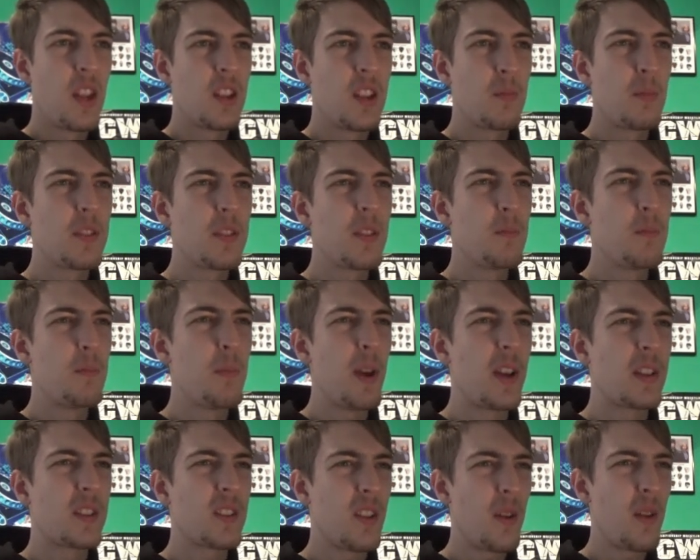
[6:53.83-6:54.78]
Put in
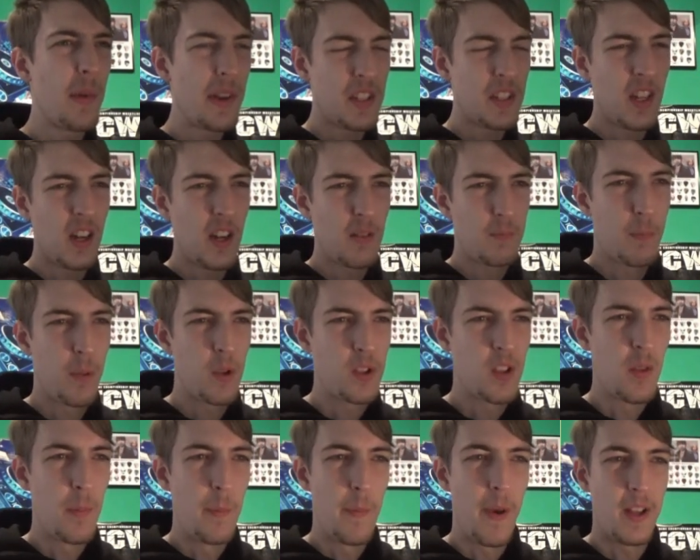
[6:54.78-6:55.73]
best. I'm actually going to put
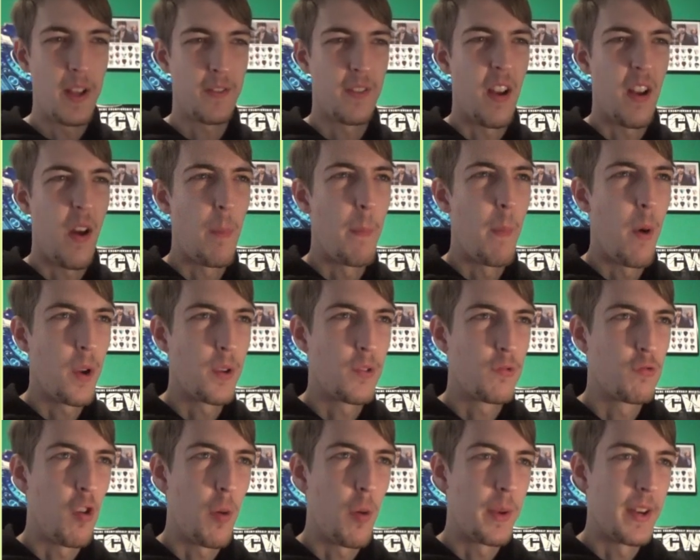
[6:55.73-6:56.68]
in the best for now. I might
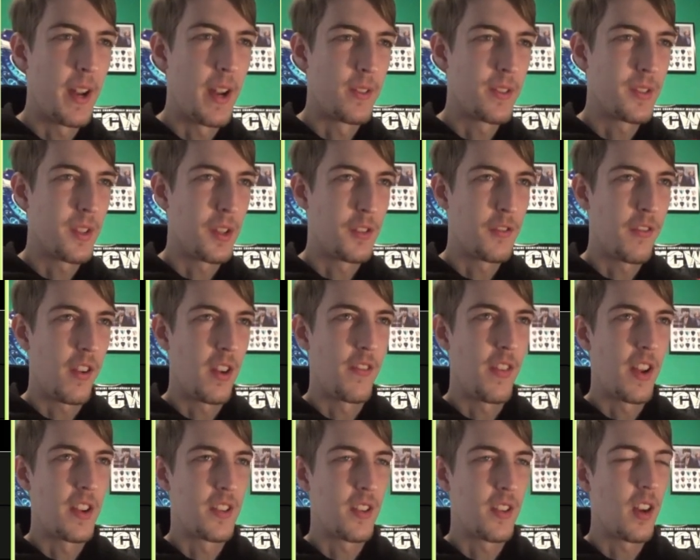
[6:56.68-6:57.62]
drop it down to such fun
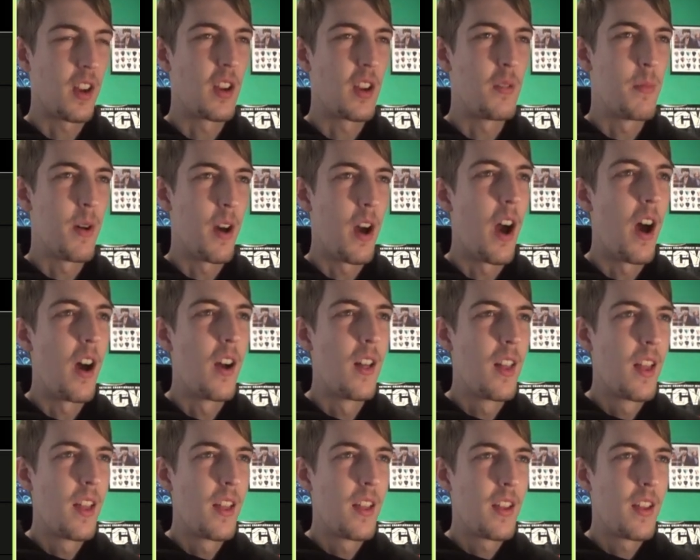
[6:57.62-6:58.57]
eventually, but
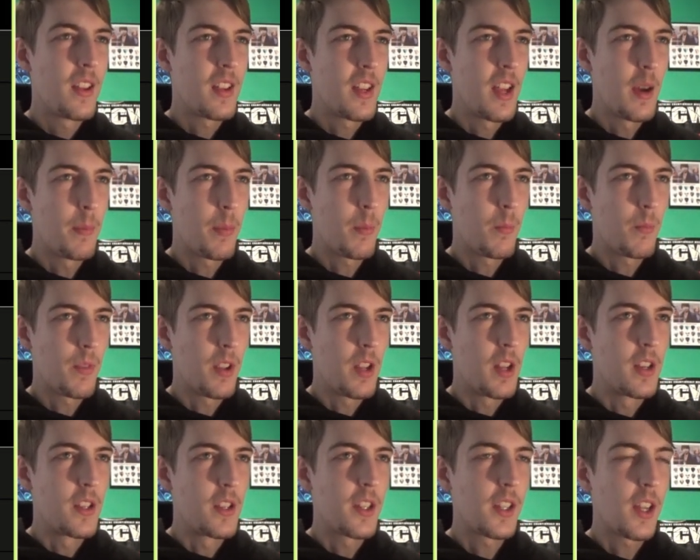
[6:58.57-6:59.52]
yep,
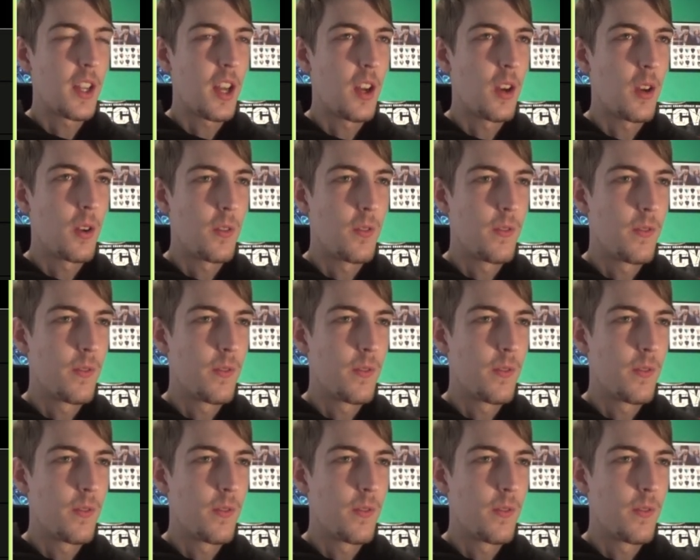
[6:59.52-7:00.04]
in you go.